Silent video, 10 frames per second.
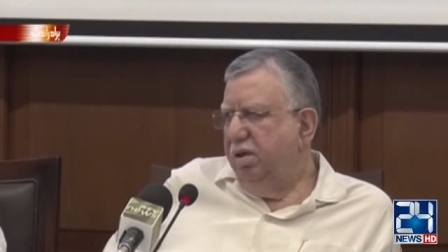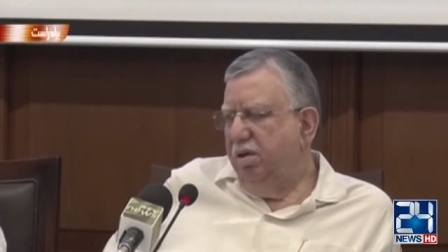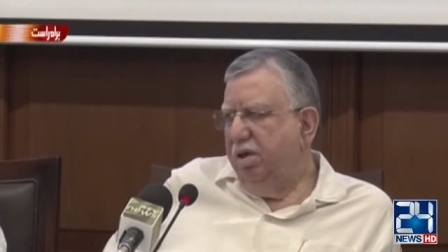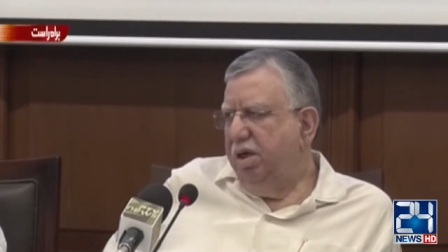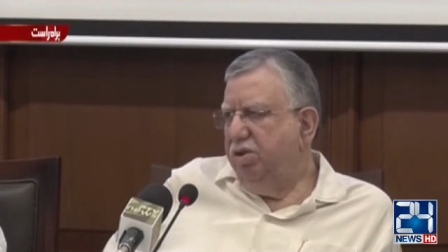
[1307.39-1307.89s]
you
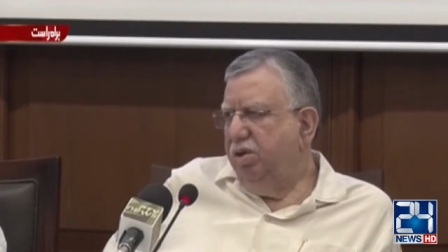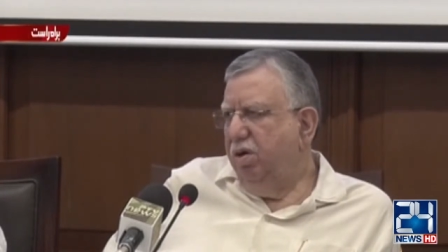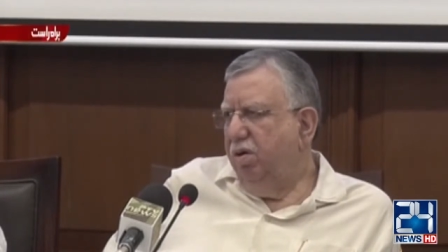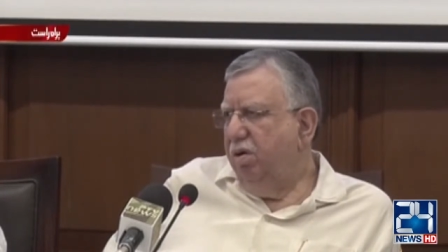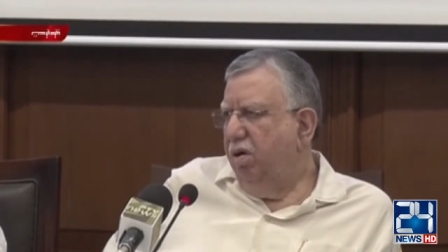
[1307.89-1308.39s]
know, attention
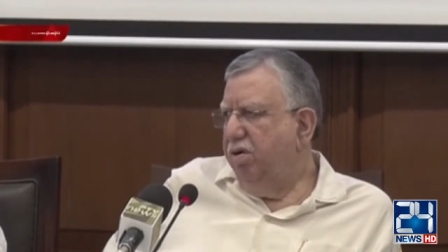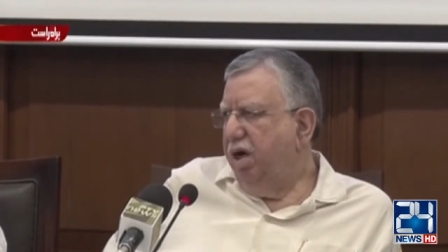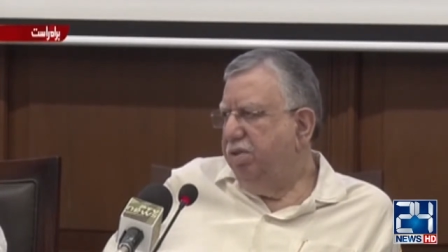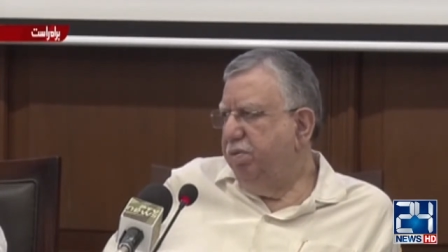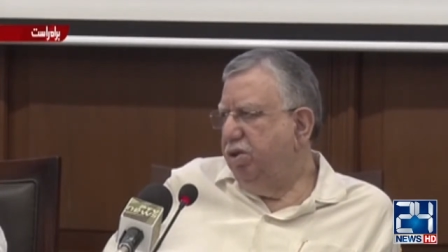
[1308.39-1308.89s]
on, on
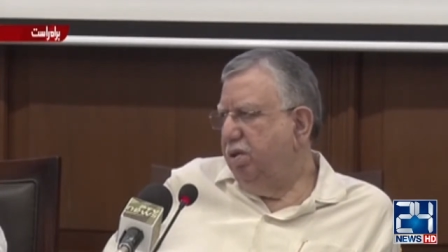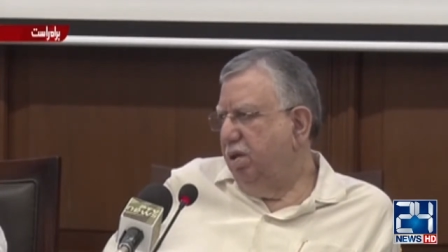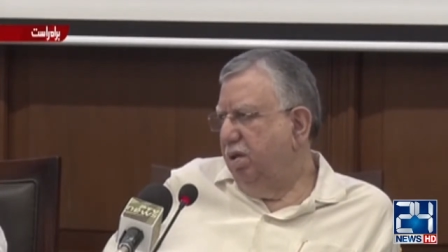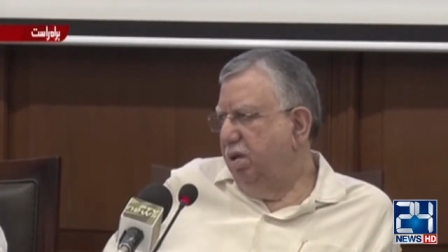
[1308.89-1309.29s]
transmission.